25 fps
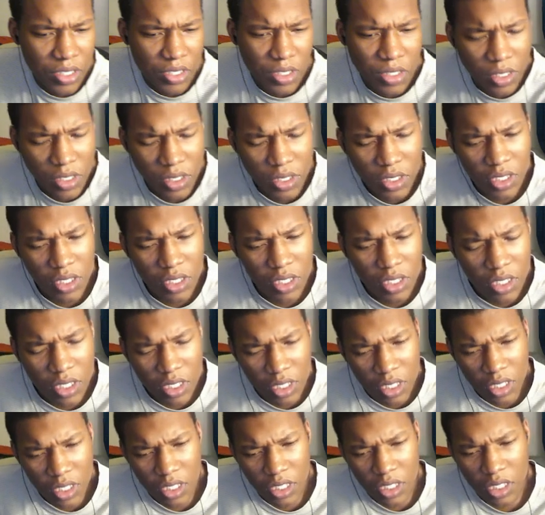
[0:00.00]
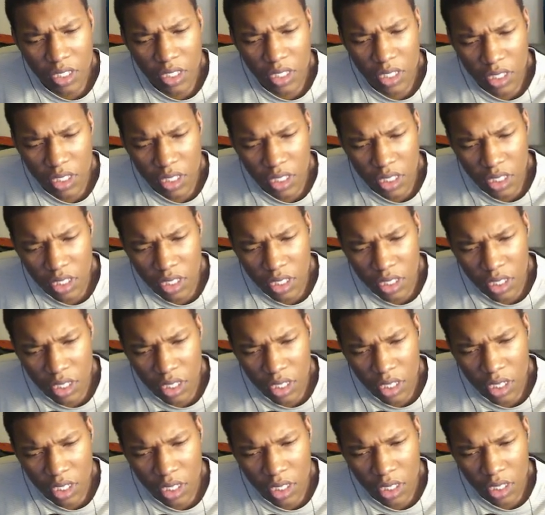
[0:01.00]

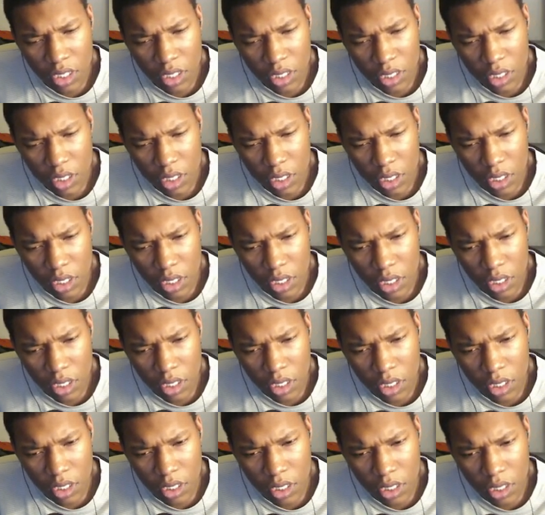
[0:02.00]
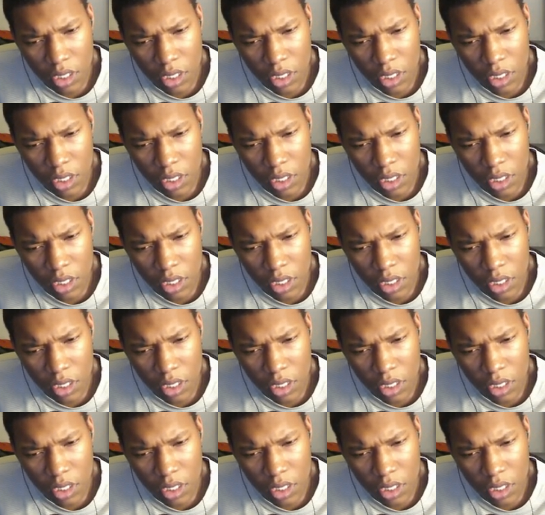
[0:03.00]
No one is speaking in this clip.